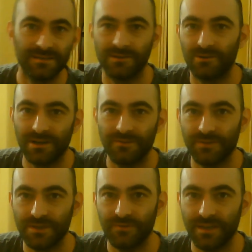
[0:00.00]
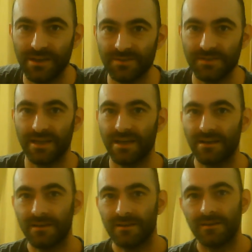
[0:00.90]
Long enough for this video. So, yeah.
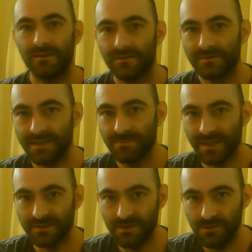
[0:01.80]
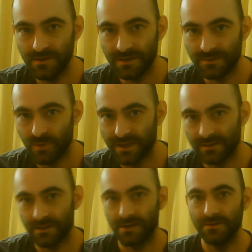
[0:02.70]
Steam Deck 2 is the way to
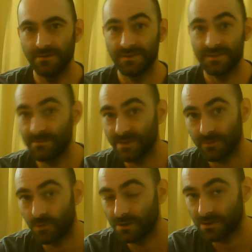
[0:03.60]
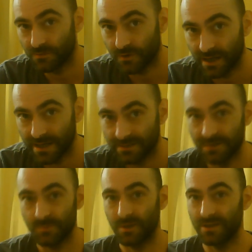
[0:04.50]
go. Steam Deck 1, good for
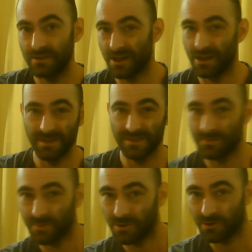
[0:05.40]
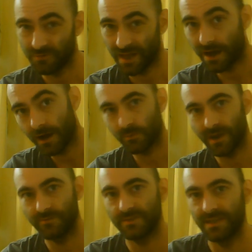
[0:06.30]
collectors, but you kind of missed the boat on that. I'd
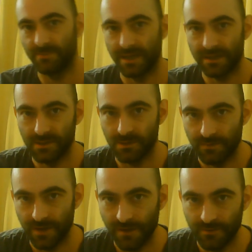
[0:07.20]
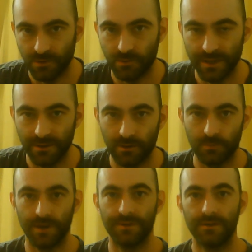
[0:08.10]
wait for Steam Deck 2 if you haven't already got
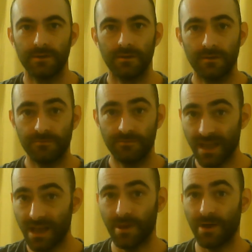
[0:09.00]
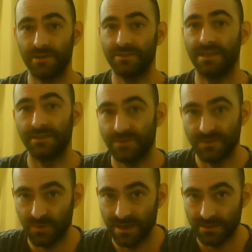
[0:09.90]
one. Forget about Nintendo
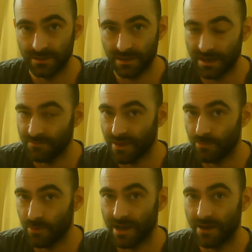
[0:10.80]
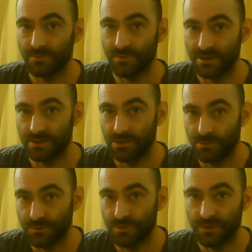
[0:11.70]
Switch, and if they bring out a Switch 2,
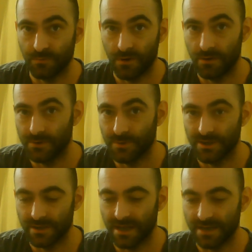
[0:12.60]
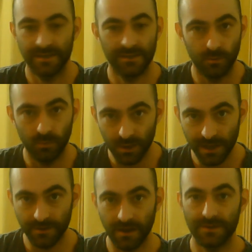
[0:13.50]
a Switch Pro, a Switch Classic, or
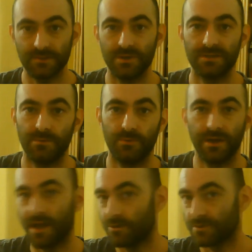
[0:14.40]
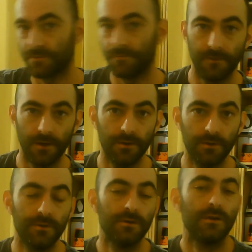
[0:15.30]
whatever kind of Switch they bring out, just no,
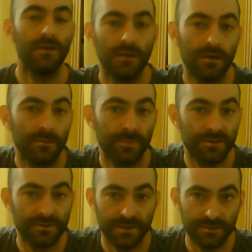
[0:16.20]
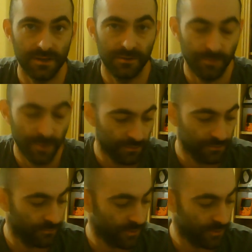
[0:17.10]
because they're just underpowered and